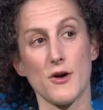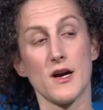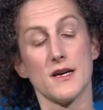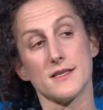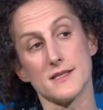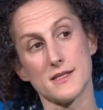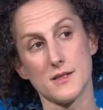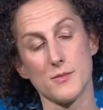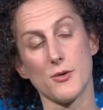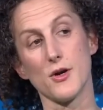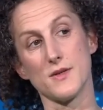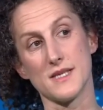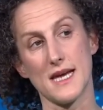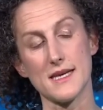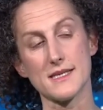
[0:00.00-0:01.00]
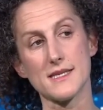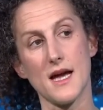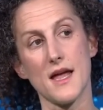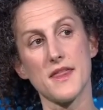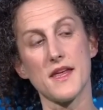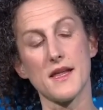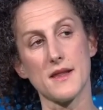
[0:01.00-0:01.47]
right to protest.
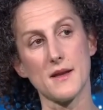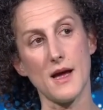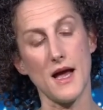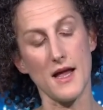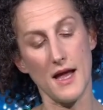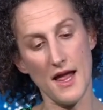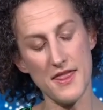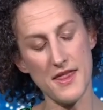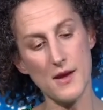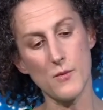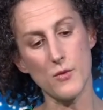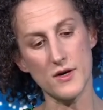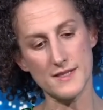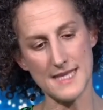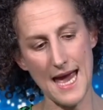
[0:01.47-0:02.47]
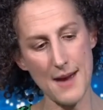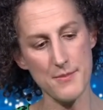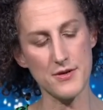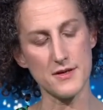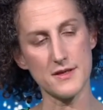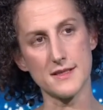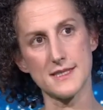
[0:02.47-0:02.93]
I think what has
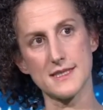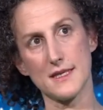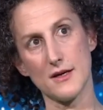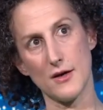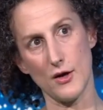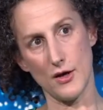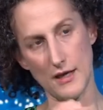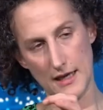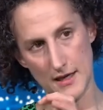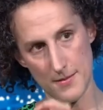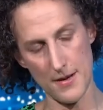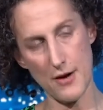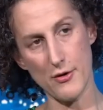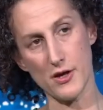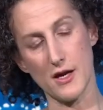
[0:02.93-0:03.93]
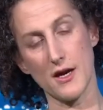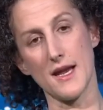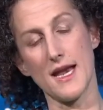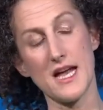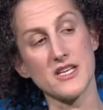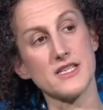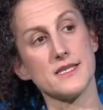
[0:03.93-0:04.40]
happened in America,
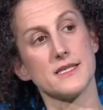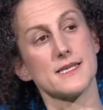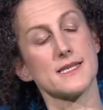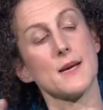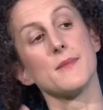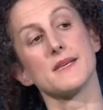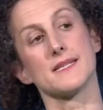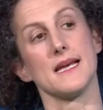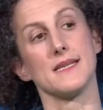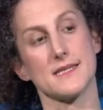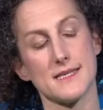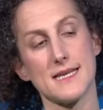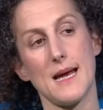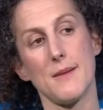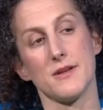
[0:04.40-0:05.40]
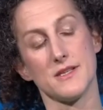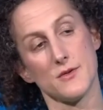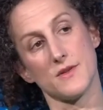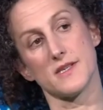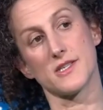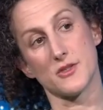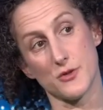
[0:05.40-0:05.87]
and actually to some extent has happened
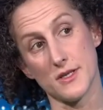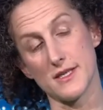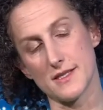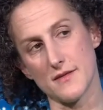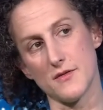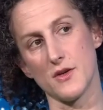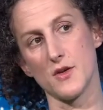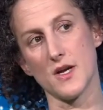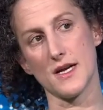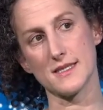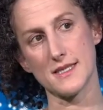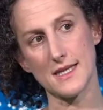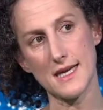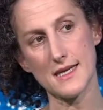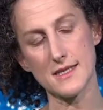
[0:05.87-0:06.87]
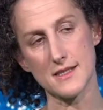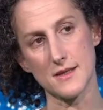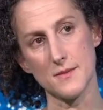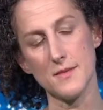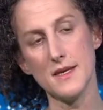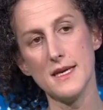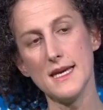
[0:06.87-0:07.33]
on the streets of the United
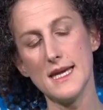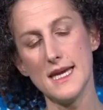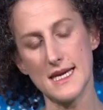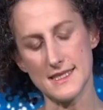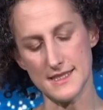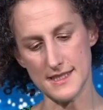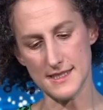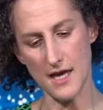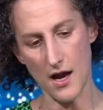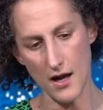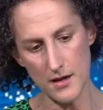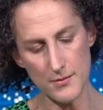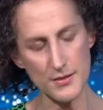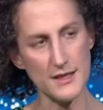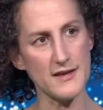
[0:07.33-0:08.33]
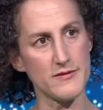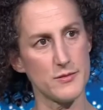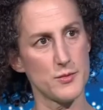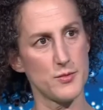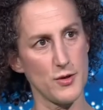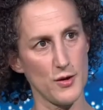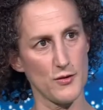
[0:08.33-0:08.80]
Kingdom, is this
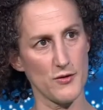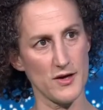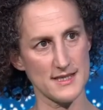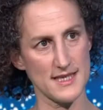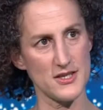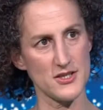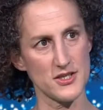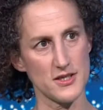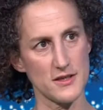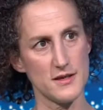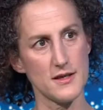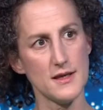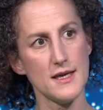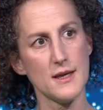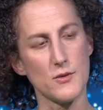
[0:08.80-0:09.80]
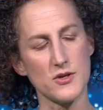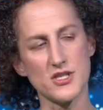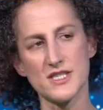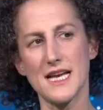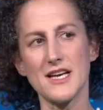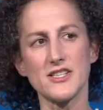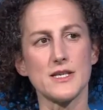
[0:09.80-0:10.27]
unbelievable polarization,
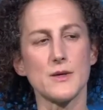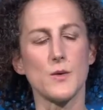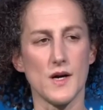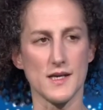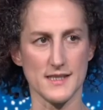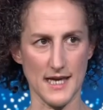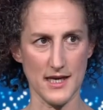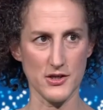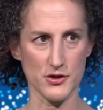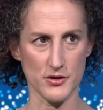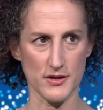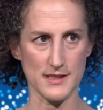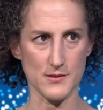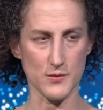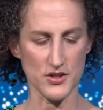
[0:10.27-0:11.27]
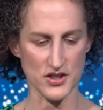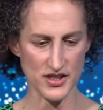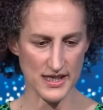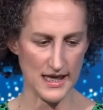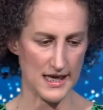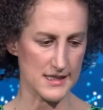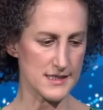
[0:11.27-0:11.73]
which is actually quite dangerous, which
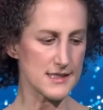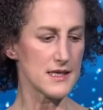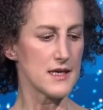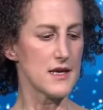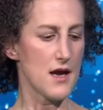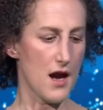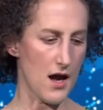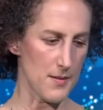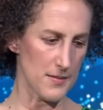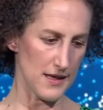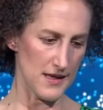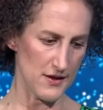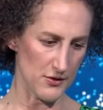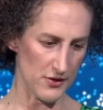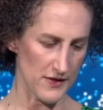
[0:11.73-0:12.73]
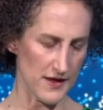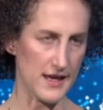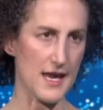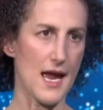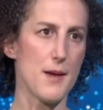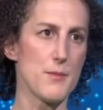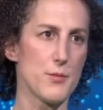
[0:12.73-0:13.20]
says, I'm either in the
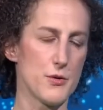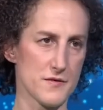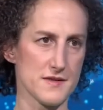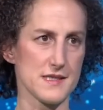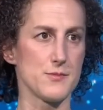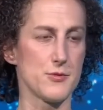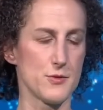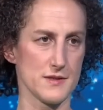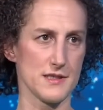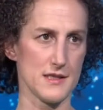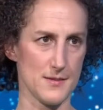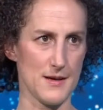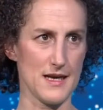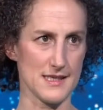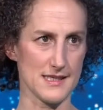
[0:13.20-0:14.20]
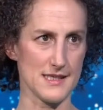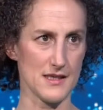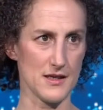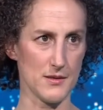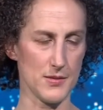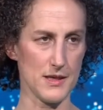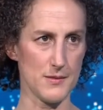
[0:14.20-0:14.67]
camp of supporting the
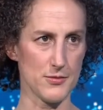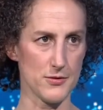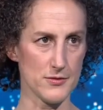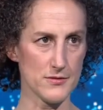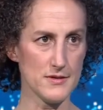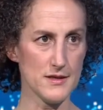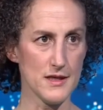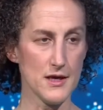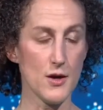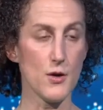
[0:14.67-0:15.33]
Palestinian people,